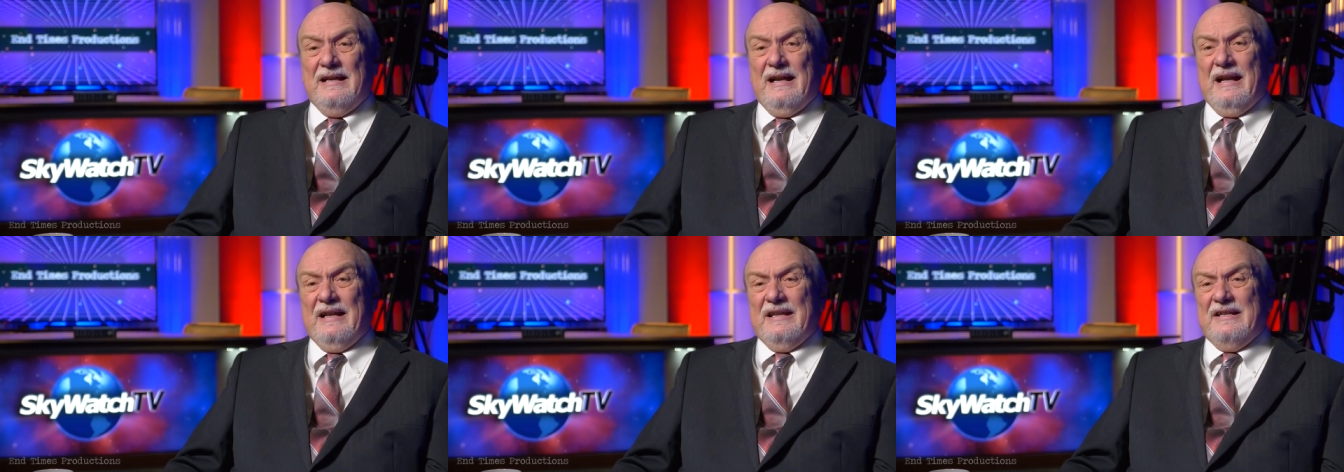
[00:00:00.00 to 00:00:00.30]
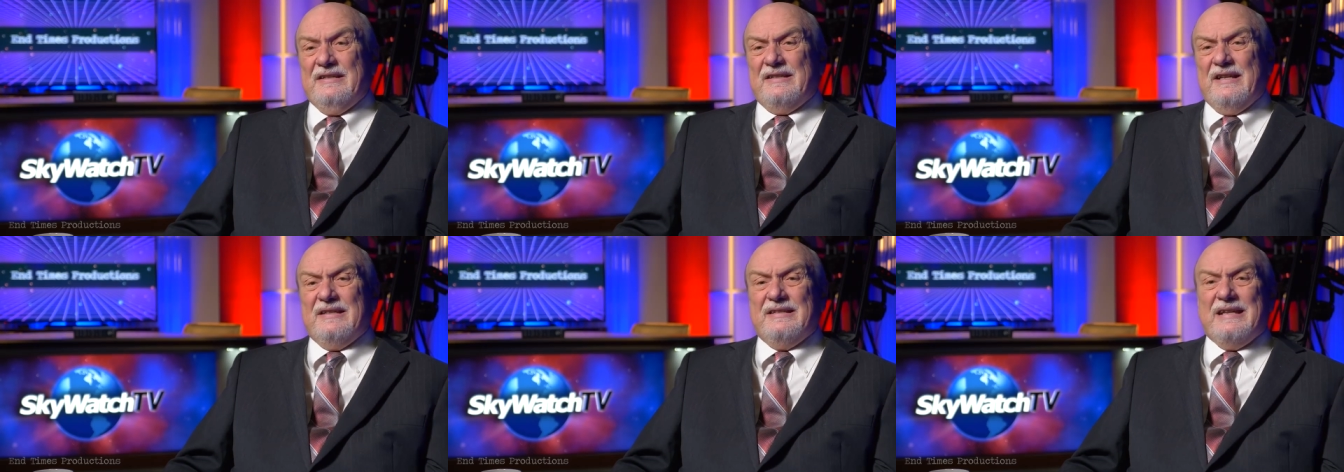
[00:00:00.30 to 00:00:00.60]
And
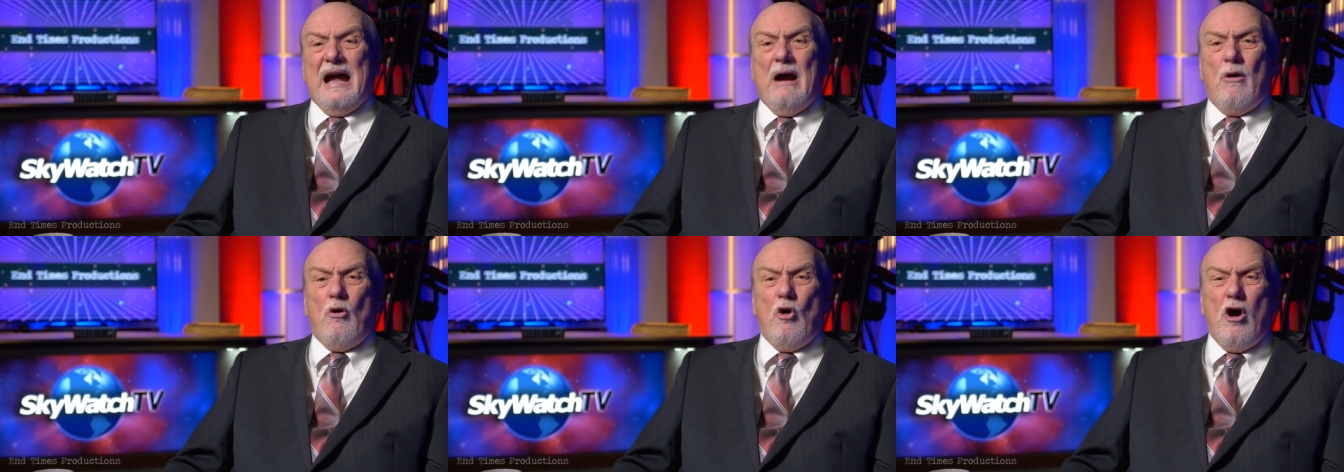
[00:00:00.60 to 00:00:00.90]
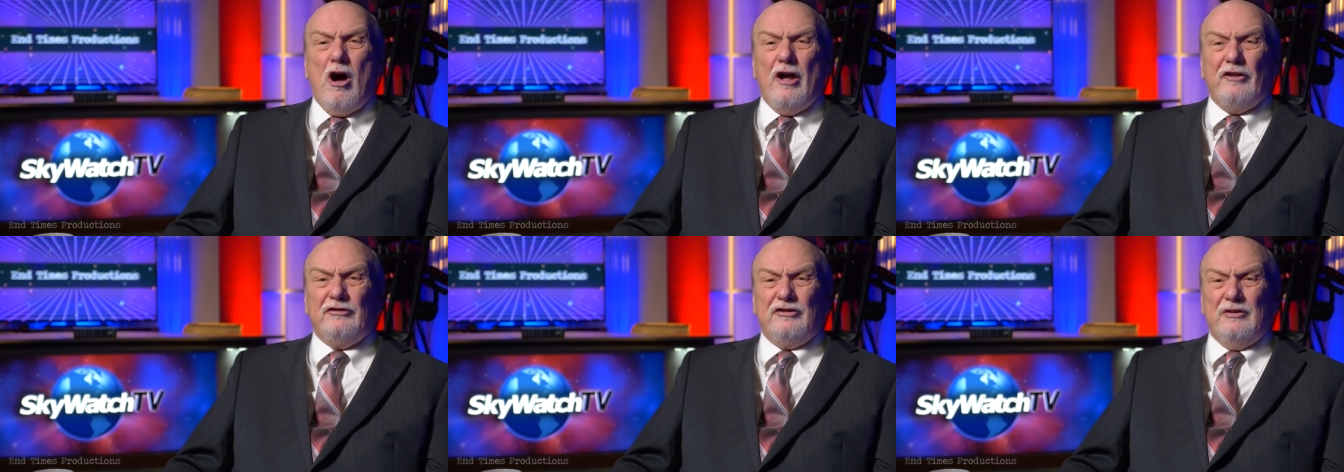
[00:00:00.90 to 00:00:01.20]
he says, "How
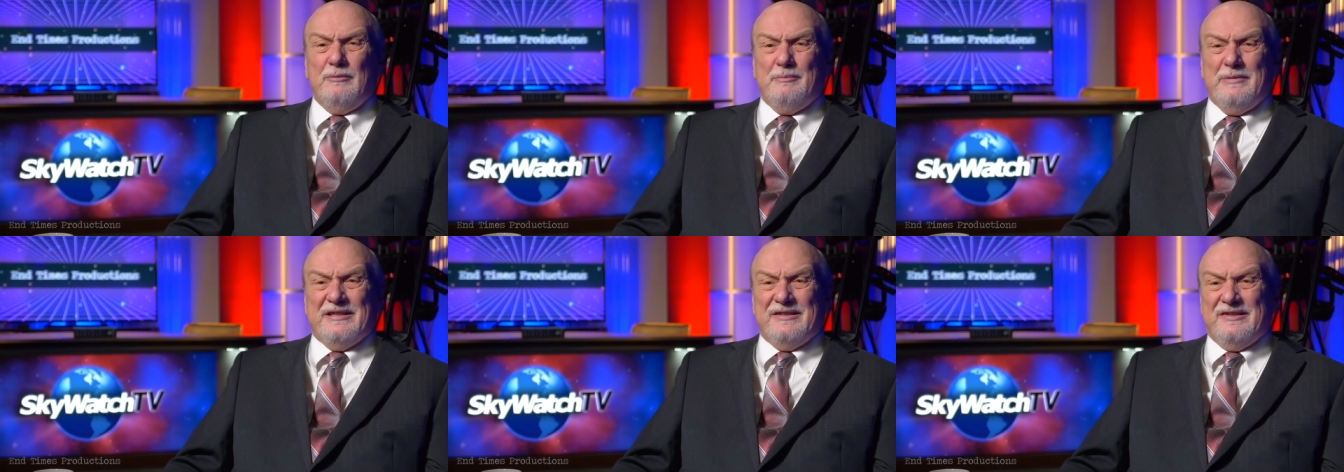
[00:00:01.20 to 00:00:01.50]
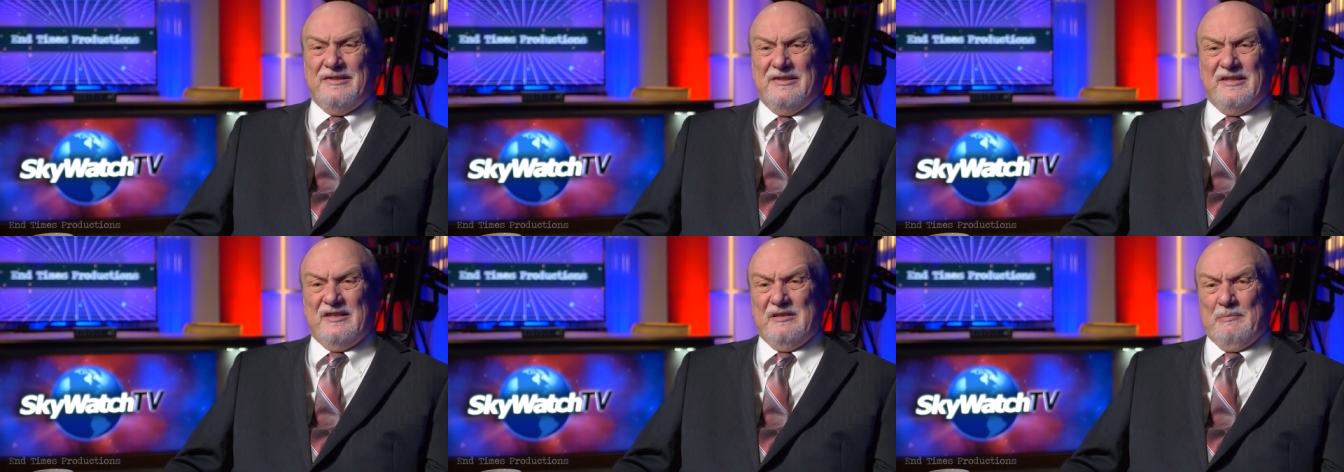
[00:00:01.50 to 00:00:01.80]
awesome
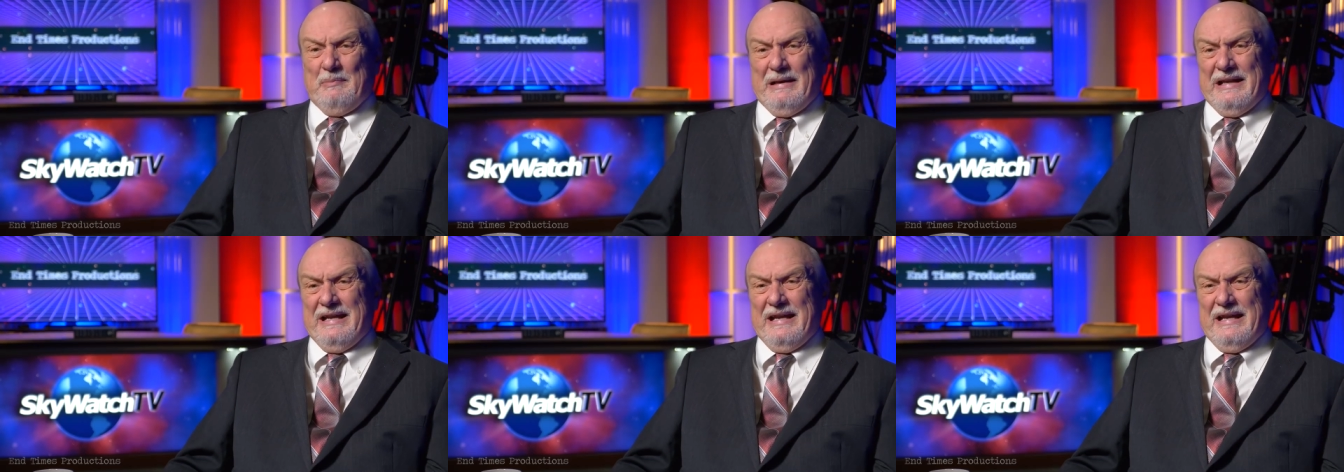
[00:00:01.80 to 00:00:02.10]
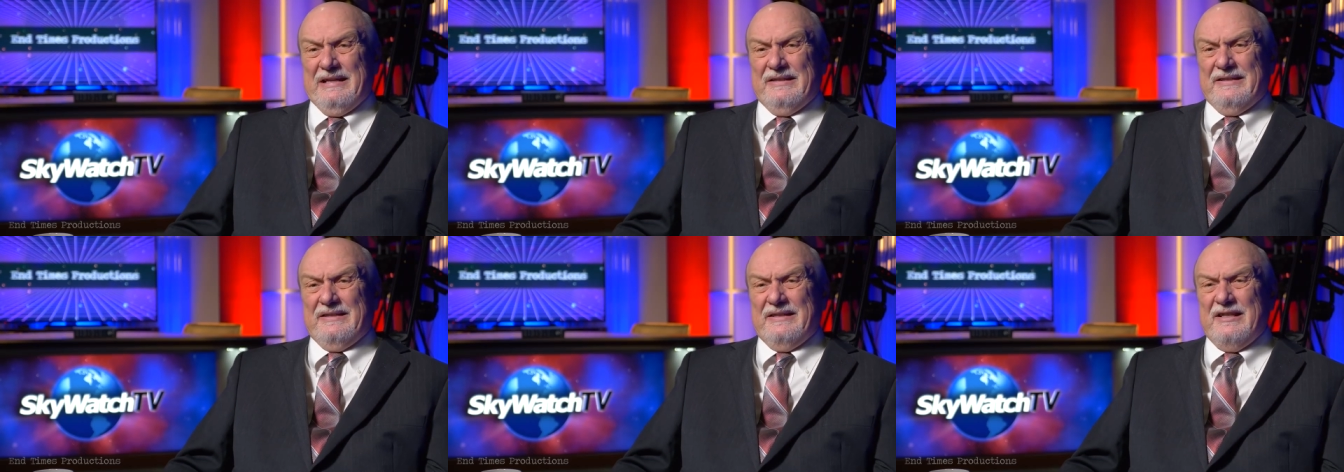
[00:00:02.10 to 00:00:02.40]
is this place?